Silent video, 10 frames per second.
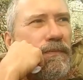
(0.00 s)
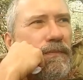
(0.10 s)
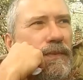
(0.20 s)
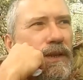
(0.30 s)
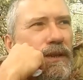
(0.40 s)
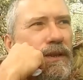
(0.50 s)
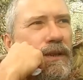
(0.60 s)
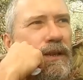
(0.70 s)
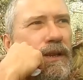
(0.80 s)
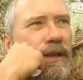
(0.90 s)

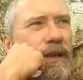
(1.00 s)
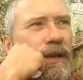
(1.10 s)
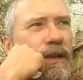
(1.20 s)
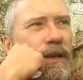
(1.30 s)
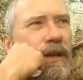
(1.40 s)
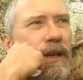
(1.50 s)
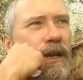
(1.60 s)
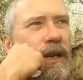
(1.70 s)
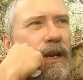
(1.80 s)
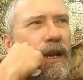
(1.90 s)

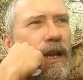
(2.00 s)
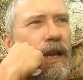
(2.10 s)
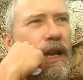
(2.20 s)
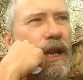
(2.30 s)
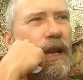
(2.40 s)
Nothing is said.